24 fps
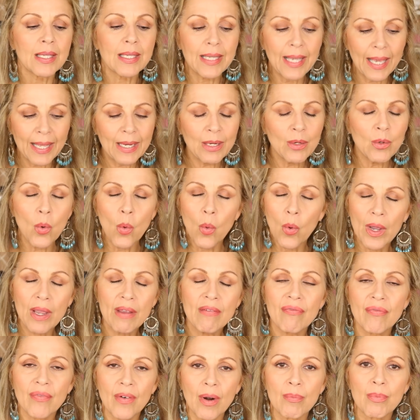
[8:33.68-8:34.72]
getting
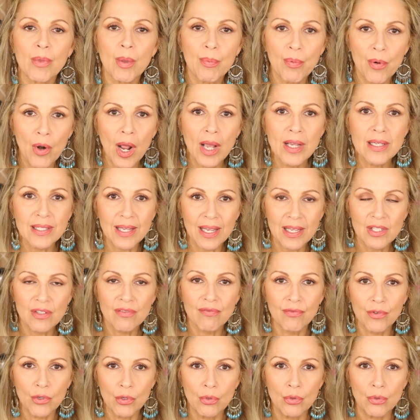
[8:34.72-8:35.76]
away from the
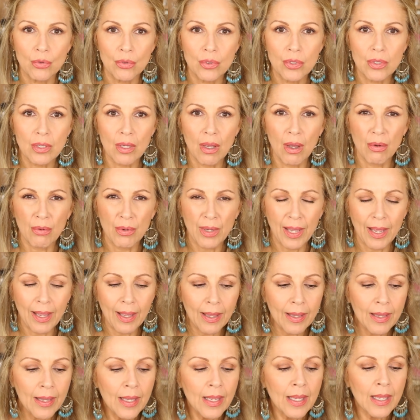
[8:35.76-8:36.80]
processed foods,
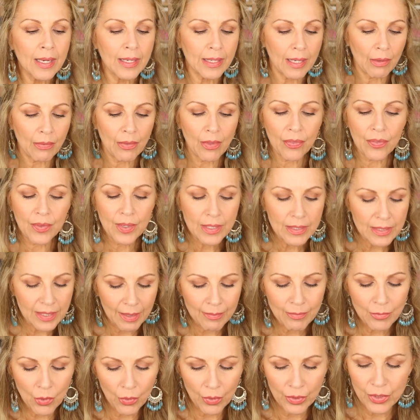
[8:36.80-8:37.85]
okay? Now, the things
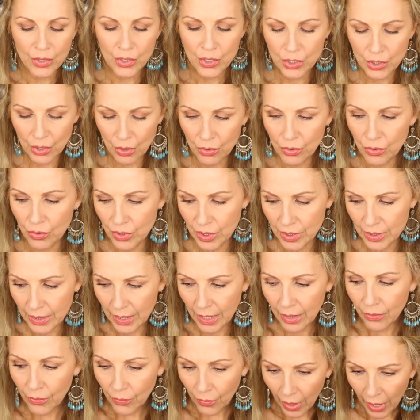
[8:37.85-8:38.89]
I'm going to show you
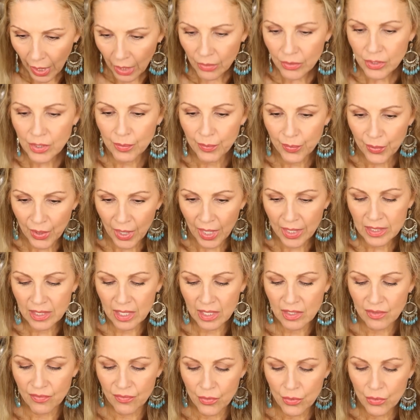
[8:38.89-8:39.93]
today, there are some
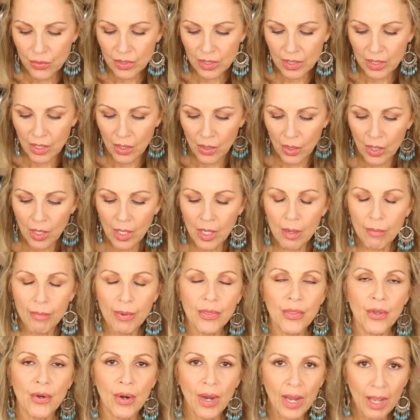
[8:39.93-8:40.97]
processed foods in here,
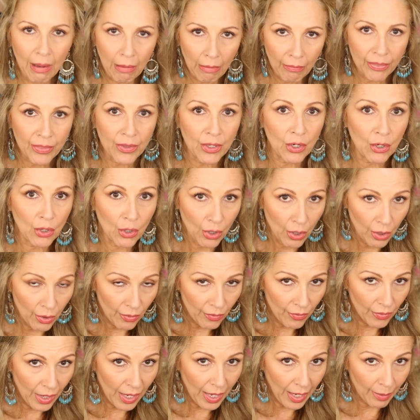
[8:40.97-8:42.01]
but they're healthier
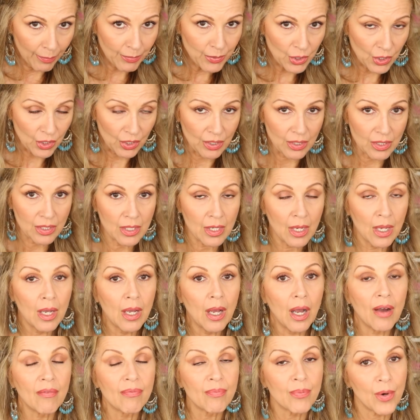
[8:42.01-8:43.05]
options
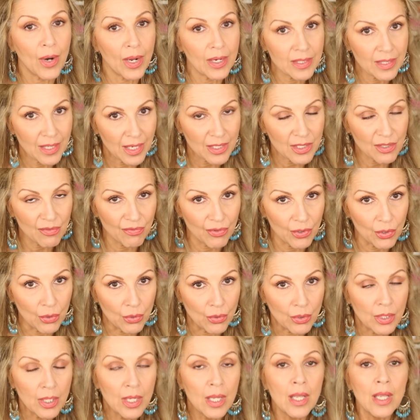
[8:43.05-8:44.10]
of processed
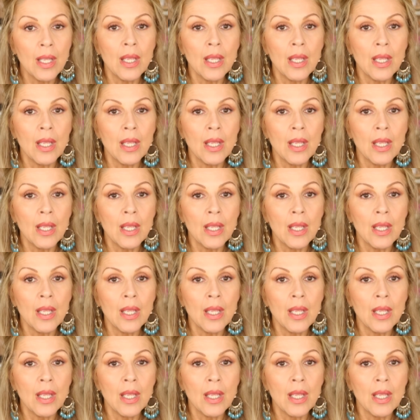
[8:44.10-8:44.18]
food.